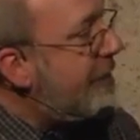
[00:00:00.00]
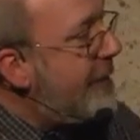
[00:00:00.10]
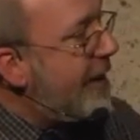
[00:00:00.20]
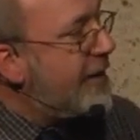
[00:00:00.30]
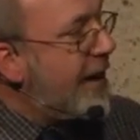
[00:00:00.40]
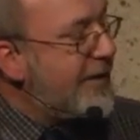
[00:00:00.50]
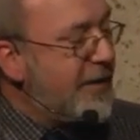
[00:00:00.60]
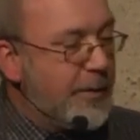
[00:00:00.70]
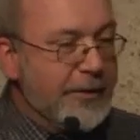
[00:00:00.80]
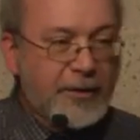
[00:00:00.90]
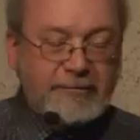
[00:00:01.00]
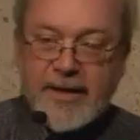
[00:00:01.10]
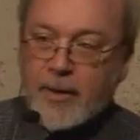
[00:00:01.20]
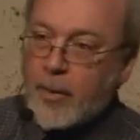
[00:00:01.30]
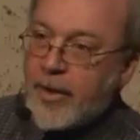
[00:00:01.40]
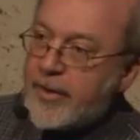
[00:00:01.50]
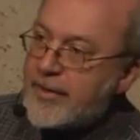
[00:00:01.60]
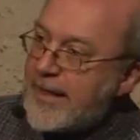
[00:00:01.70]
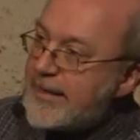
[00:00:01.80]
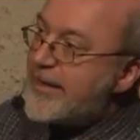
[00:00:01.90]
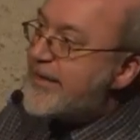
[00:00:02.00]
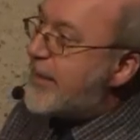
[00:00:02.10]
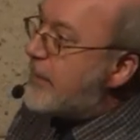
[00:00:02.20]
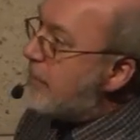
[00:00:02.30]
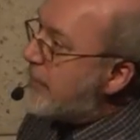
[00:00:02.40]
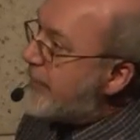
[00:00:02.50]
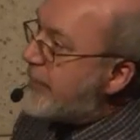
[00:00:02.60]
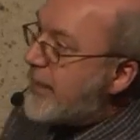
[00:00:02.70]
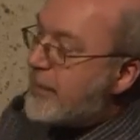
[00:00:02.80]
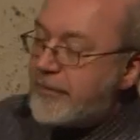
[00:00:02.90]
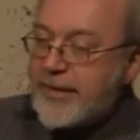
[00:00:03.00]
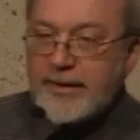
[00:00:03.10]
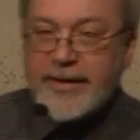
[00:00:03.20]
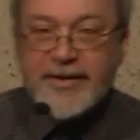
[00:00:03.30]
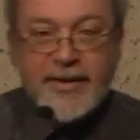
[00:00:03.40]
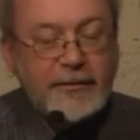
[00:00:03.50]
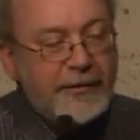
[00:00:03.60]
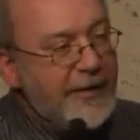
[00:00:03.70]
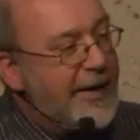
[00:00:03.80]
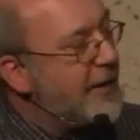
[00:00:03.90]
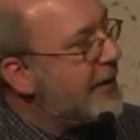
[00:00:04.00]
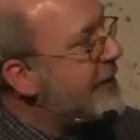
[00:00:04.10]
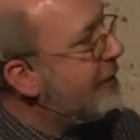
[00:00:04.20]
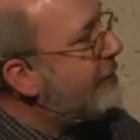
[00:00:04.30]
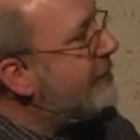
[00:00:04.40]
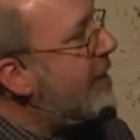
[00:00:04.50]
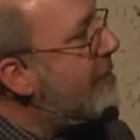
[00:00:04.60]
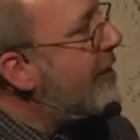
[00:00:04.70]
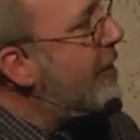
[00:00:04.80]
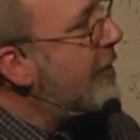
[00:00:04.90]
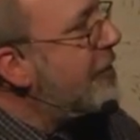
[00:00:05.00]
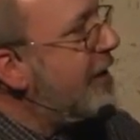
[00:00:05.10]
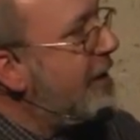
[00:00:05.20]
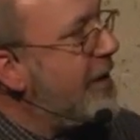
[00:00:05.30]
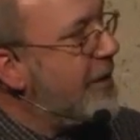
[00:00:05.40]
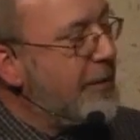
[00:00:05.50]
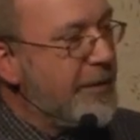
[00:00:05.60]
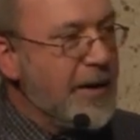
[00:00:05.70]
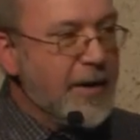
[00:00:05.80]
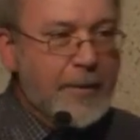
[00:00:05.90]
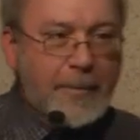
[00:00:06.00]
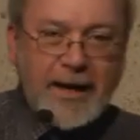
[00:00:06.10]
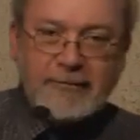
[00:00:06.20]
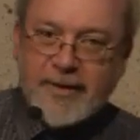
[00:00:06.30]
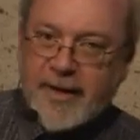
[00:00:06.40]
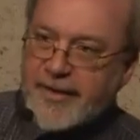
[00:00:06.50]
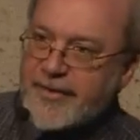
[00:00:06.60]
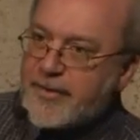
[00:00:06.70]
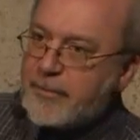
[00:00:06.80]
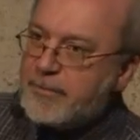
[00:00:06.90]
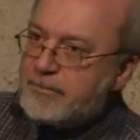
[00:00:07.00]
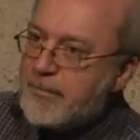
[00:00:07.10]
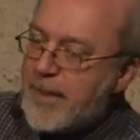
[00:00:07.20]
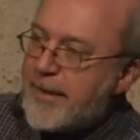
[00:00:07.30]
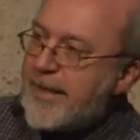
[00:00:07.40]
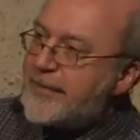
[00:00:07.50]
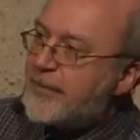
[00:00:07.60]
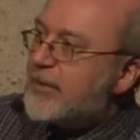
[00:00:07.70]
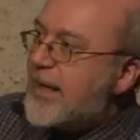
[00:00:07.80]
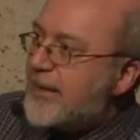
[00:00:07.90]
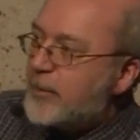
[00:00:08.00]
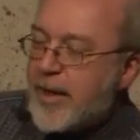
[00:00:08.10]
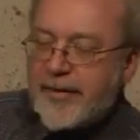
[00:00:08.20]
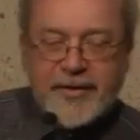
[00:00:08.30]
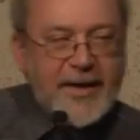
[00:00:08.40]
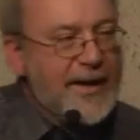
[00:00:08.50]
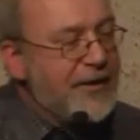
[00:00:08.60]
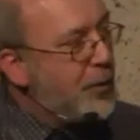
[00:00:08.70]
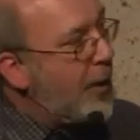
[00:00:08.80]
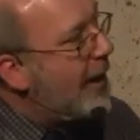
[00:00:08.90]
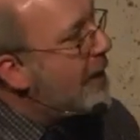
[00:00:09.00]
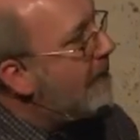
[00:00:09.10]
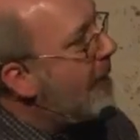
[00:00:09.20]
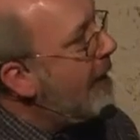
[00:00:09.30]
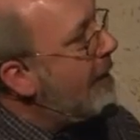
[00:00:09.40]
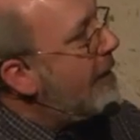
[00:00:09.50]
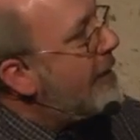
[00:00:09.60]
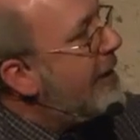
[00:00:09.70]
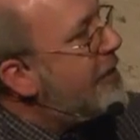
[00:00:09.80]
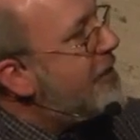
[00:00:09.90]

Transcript: to be connected with the Greek word Elysium. If you think of the Elysian fields of Greek mythology, the paradise, the peaceful land where the dead dwell, the